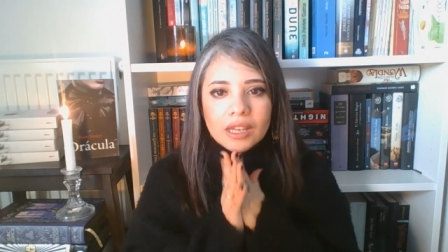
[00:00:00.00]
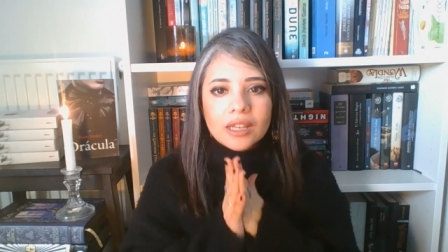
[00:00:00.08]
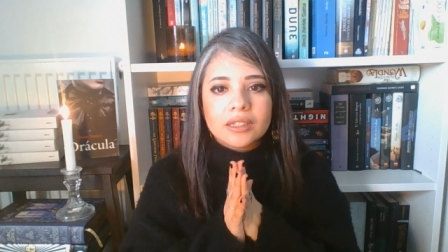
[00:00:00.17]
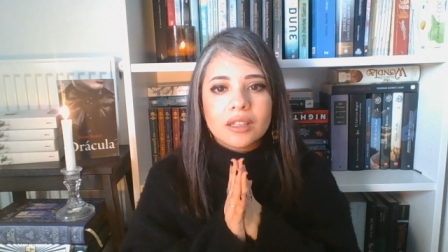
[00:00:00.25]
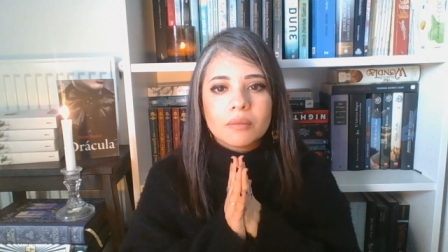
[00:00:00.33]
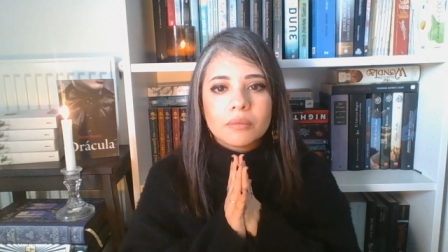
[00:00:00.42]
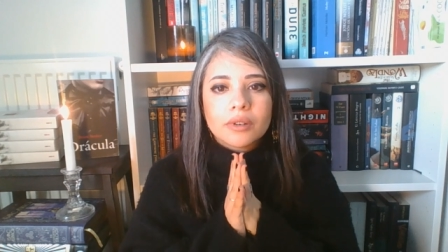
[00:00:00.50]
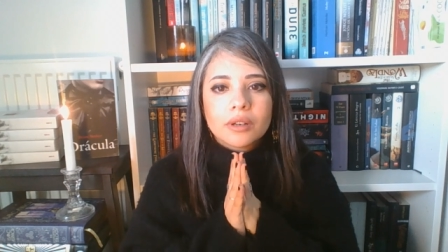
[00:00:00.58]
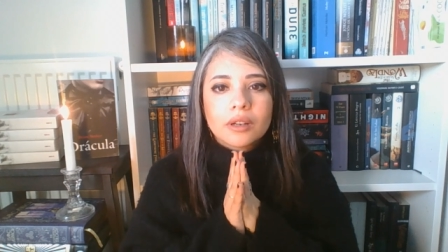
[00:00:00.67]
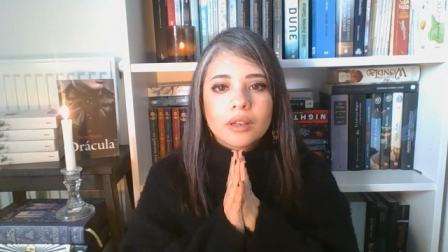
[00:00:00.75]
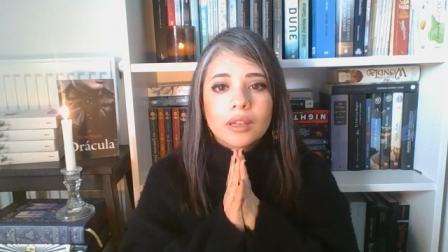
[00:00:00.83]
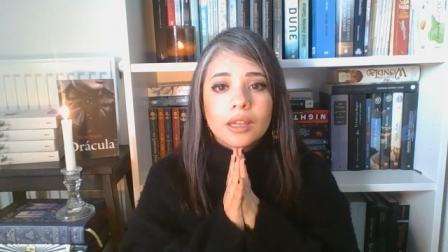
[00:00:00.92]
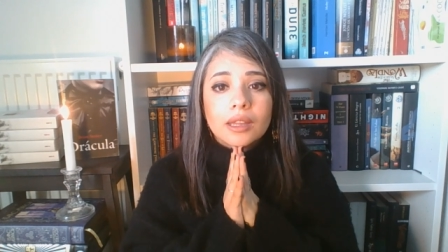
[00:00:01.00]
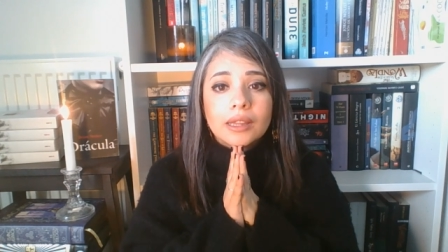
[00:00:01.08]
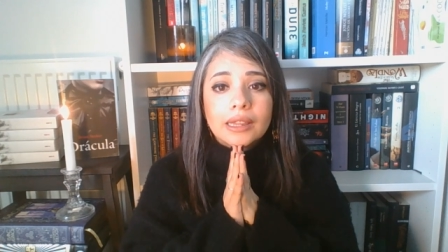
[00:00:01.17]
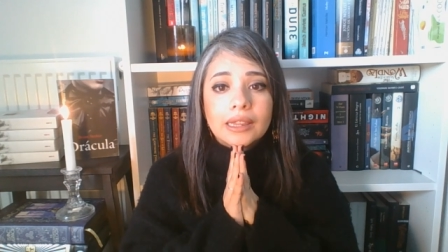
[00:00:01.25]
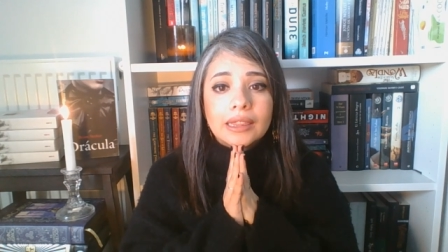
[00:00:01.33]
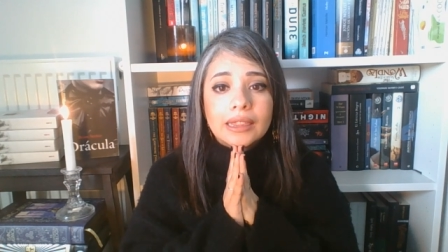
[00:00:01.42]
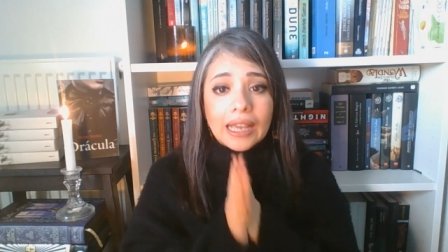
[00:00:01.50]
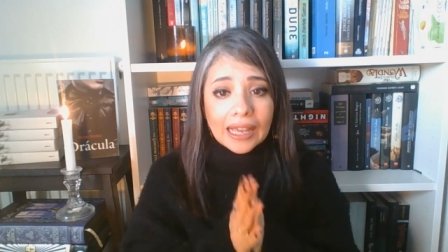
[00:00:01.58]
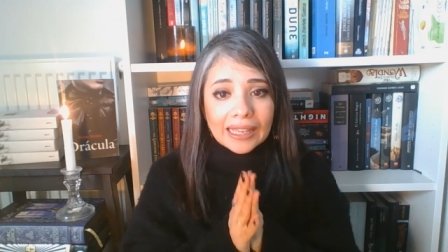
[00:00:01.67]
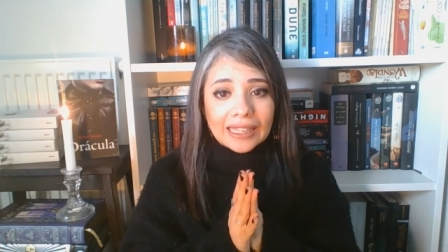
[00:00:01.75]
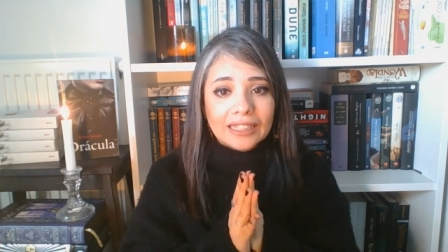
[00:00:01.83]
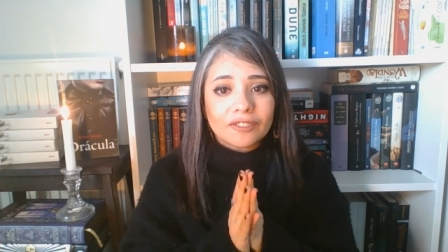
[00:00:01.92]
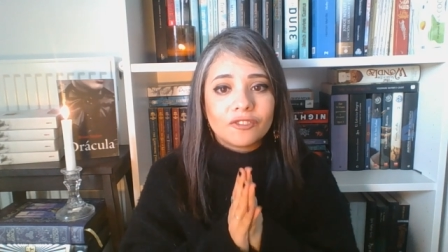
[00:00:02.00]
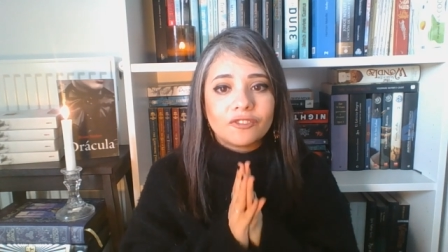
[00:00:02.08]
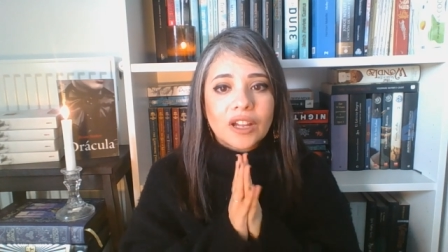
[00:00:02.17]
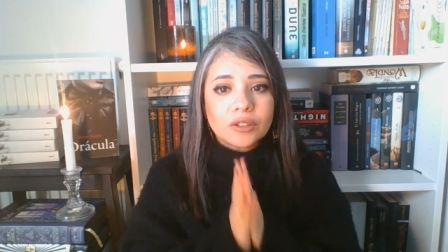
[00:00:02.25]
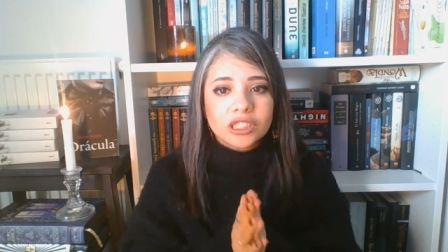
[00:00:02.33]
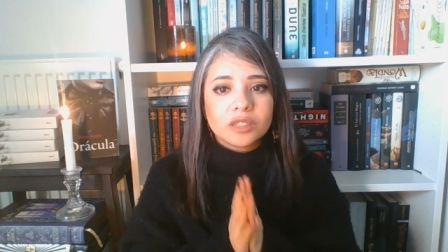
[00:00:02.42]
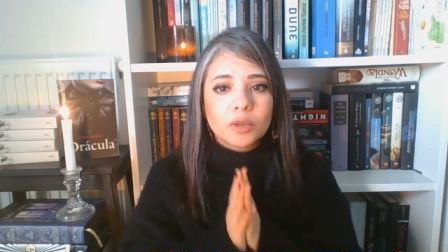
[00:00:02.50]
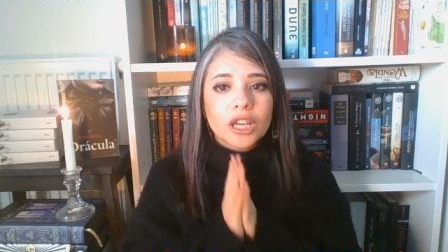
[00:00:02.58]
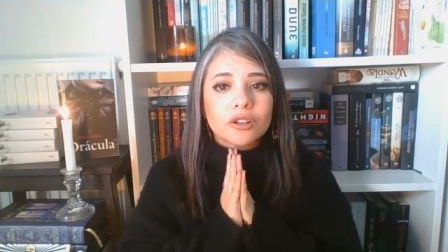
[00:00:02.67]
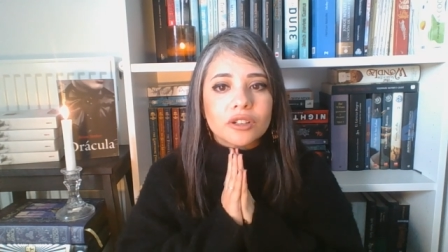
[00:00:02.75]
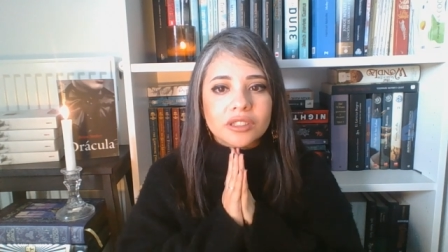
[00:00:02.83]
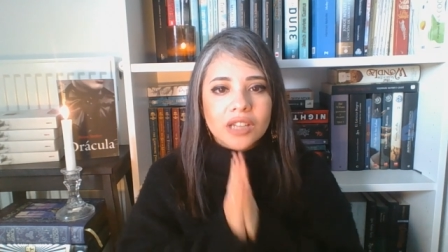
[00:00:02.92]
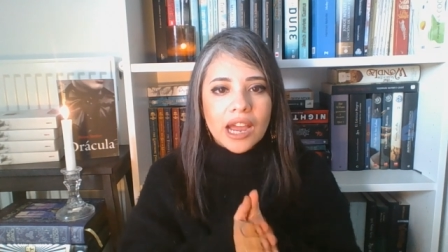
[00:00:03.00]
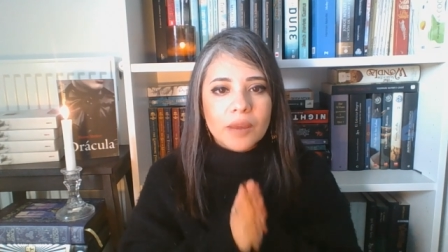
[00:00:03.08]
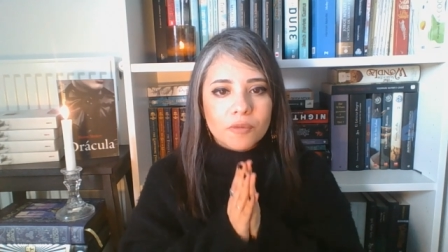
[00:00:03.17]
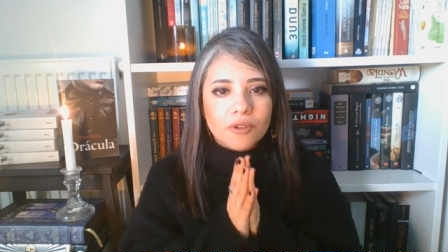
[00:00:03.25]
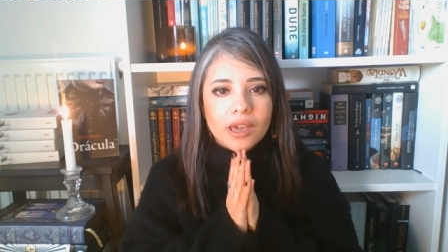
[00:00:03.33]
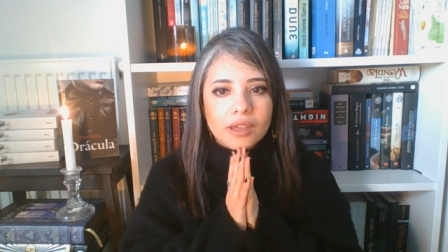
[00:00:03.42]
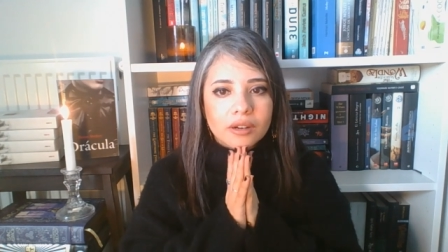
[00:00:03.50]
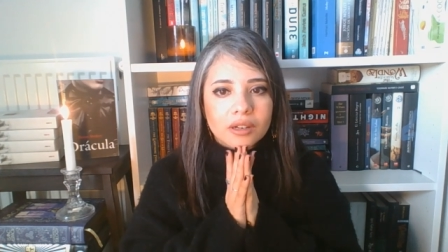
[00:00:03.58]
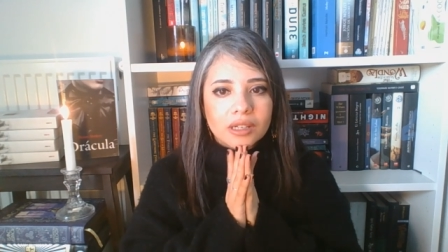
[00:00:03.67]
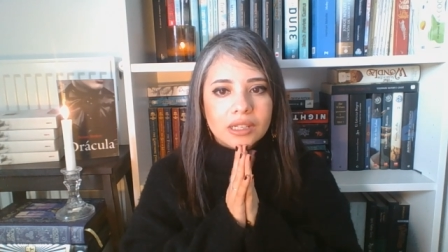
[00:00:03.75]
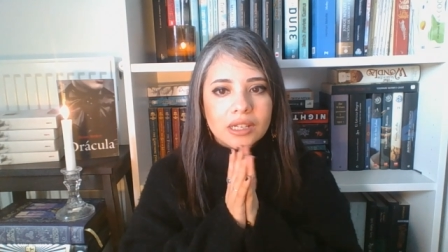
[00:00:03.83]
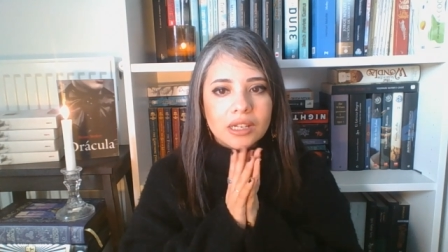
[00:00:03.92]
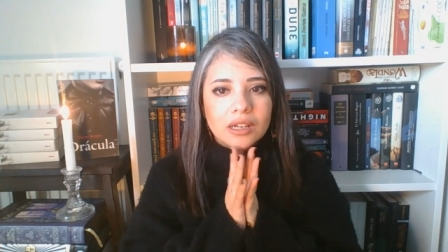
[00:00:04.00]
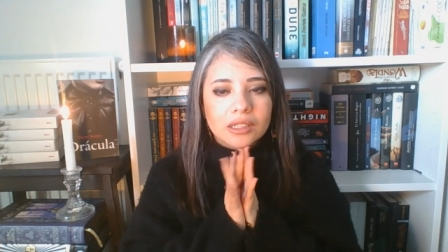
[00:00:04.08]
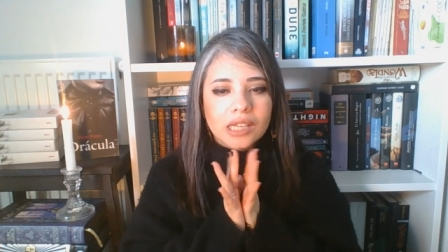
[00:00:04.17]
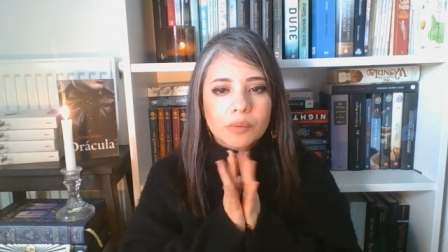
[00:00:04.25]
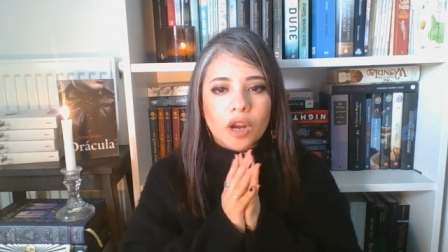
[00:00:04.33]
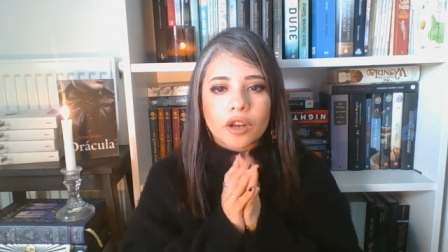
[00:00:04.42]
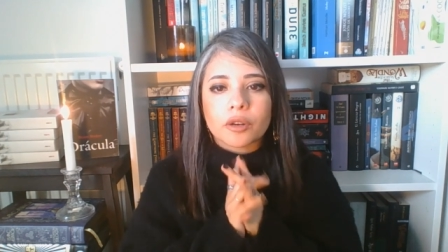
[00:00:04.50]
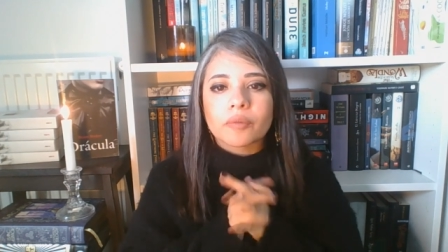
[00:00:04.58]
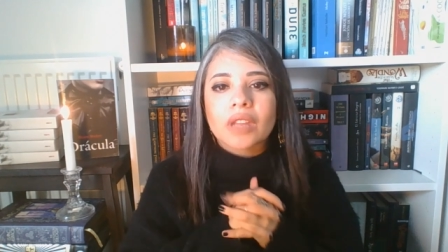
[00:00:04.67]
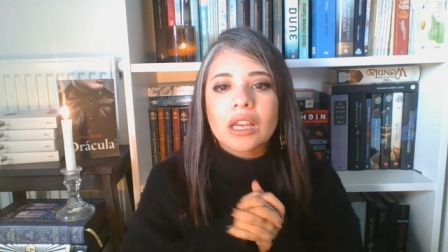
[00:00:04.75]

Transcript: Number nine, fountain pen or typewriter? Typewriter.